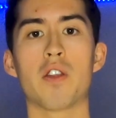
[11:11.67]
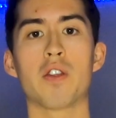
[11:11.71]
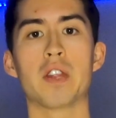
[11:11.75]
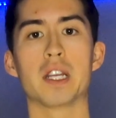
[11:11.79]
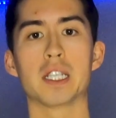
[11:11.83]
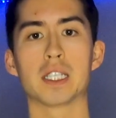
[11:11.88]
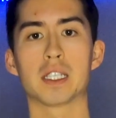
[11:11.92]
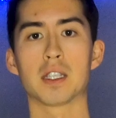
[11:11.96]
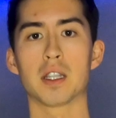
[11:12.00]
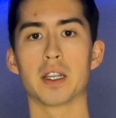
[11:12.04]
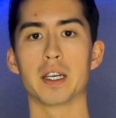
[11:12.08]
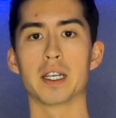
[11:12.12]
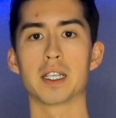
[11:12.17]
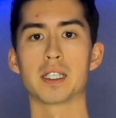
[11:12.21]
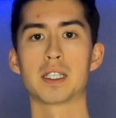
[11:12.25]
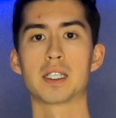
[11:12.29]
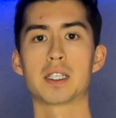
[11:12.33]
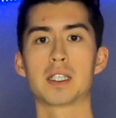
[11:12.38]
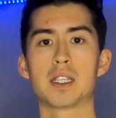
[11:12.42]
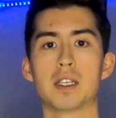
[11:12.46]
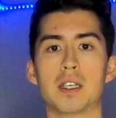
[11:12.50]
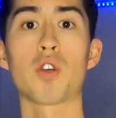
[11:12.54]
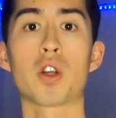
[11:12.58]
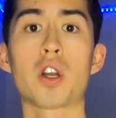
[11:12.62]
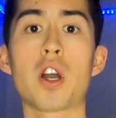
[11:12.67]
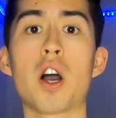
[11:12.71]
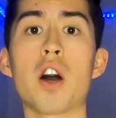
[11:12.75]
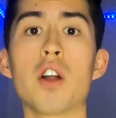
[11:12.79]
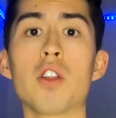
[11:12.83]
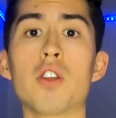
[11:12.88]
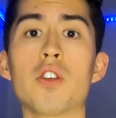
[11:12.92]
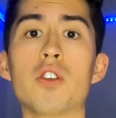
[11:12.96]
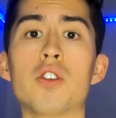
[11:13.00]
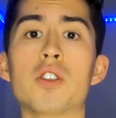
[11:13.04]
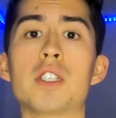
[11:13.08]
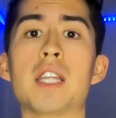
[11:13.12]
on this list. For
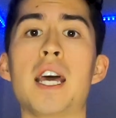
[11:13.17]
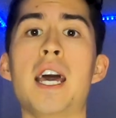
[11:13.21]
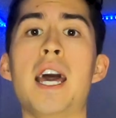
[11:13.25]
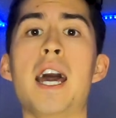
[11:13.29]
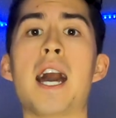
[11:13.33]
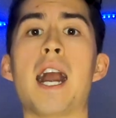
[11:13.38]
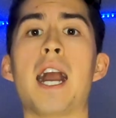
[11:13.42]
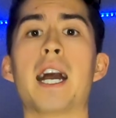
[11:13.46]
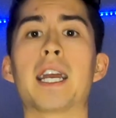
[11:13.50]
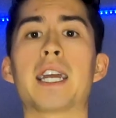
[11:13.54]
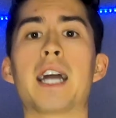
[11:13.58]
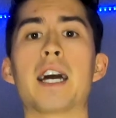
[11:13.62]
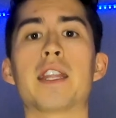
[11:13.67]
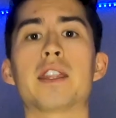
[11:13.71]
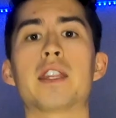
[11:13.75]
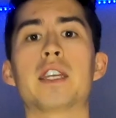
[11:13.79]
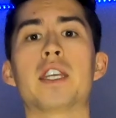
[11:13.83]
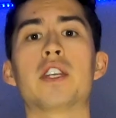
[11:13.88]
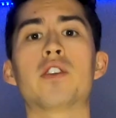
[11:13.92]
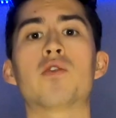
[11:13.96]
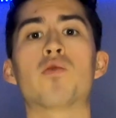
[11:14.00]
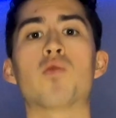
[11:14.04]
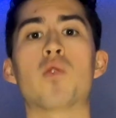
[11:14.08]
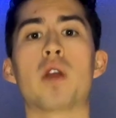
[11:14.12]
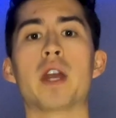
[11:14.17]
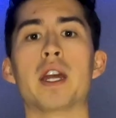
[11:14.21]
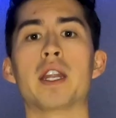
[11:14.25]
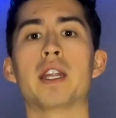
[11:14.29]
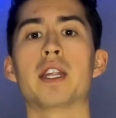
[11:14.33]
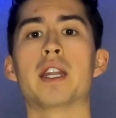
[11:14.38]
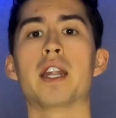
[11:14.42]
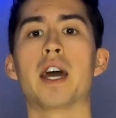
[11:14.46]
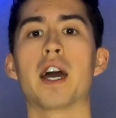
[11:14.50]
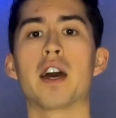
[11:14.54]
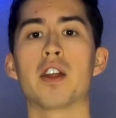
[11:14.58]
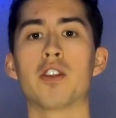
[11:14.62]
colors, I got the
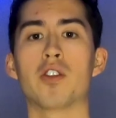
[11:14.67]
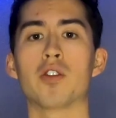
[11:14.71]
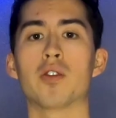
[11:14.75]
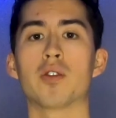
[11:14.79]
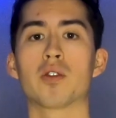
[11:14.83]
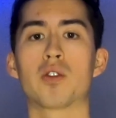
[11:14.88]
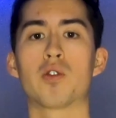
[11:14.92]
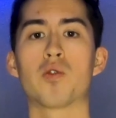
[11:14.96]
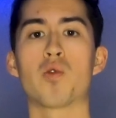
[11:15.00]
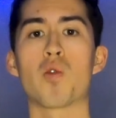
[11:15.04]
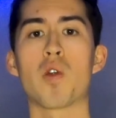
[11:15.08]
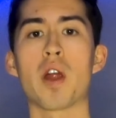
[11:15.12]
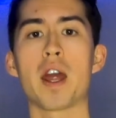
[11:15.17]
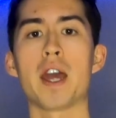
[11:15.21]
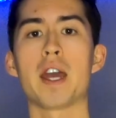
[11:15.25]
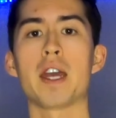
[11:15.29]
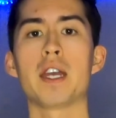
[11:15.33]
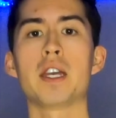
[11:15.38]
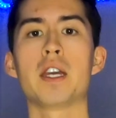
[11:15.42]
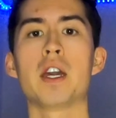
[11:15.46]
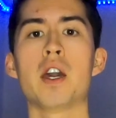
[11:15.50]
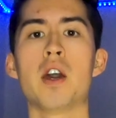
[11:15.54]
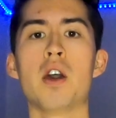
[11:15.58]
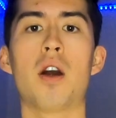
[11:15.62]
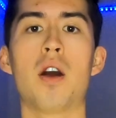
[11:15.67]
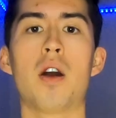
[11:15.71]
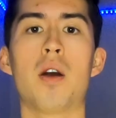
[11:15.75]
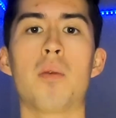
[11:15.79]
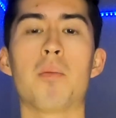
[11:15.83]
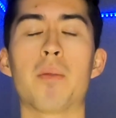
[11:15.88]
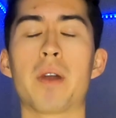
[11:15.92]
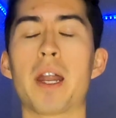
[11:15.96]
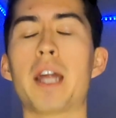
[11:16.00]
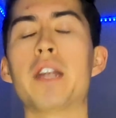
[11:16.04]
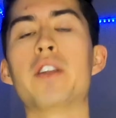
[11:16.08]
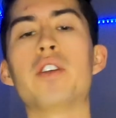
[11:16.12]
Granite Heather Gray,
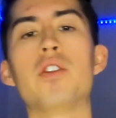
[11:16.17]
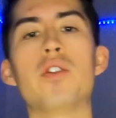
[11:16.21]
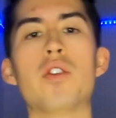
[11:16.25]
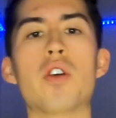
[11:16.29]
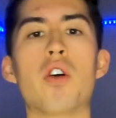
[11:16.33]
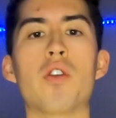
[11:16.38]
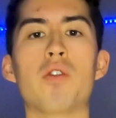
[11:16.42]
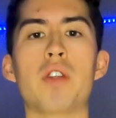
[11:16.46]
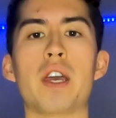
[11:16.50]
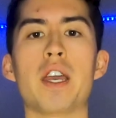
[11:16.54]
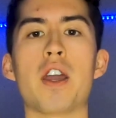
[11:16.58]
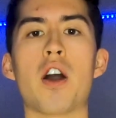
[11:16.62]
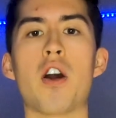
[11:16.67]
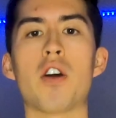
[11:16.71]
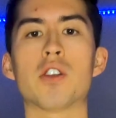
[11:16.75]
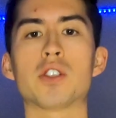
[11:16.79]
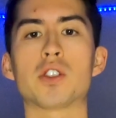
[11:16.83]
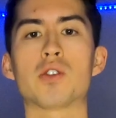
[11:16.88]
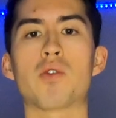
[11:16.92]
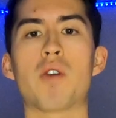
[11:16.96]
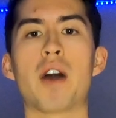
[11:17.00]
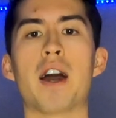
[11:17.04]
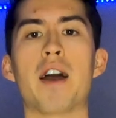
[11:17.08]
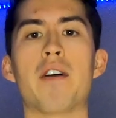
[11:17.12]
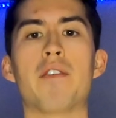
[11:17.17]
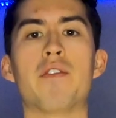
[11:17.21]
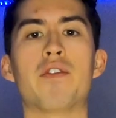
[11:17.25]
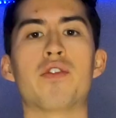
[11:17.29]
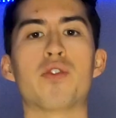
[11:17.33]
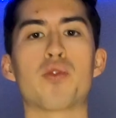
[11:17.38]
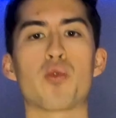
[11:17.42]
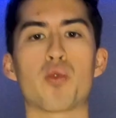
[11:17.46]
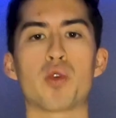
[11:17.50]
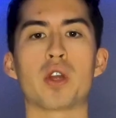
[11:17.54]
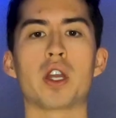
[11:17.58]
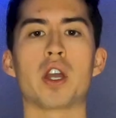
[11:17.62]
but I do know they also have
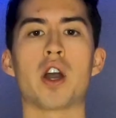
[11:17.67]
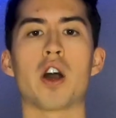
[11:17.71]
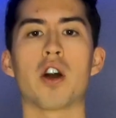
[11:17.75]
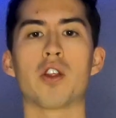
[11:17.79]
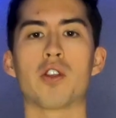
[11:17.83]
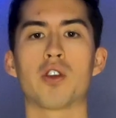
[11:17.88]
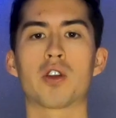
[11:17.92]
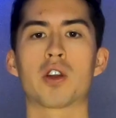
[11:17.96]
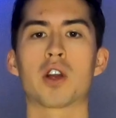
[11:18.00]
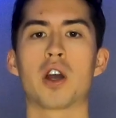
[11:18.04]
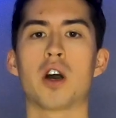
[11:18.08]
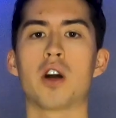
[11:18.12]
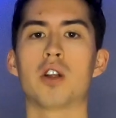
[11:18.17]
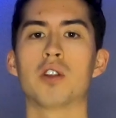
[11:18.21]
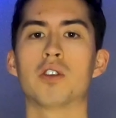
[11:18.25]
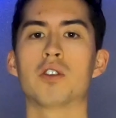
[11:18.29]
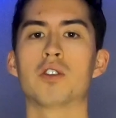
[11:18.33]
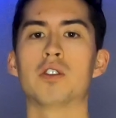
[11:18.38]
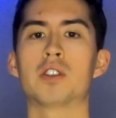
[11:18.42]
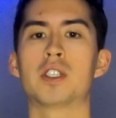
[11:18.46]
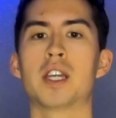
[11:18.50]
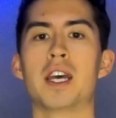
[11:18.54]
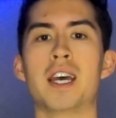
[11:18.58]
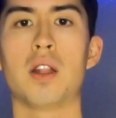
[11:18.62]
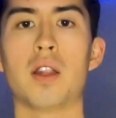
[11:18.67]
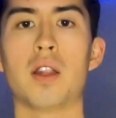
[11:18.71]
3 other colors